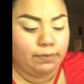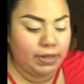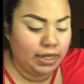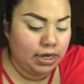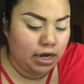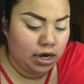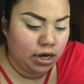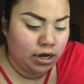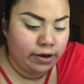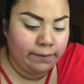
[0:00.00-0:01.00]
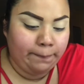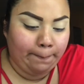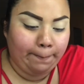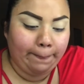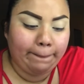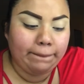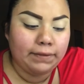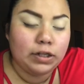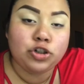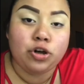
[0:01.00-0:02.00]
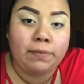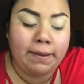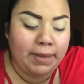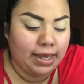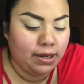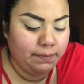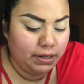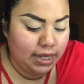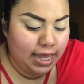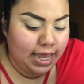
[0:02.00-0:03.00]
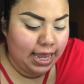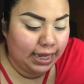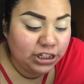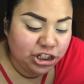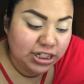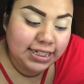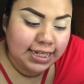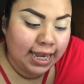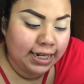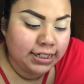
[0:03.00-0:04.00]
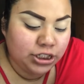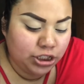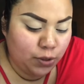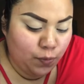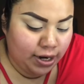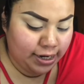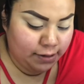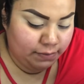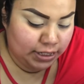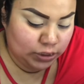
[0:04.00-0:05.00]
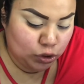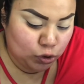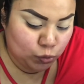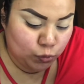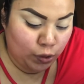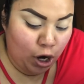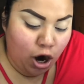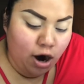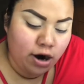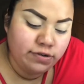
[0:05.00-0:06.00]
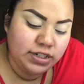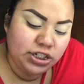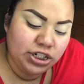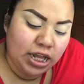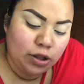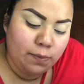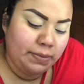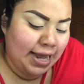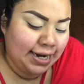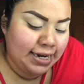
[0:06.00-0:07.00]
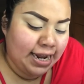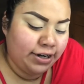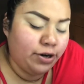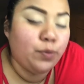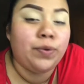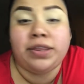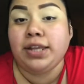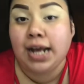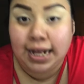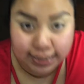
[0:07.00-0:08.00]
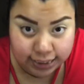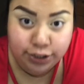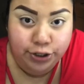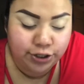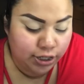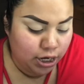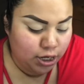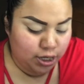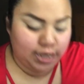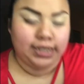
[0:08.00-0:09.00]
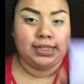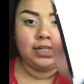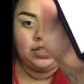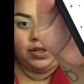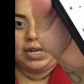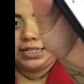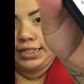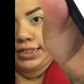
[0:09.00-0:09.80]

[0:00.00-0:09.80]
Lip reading: me draw my makeup, and she said she wanted me to do orange, yellow, black liner with glitter. As you guys can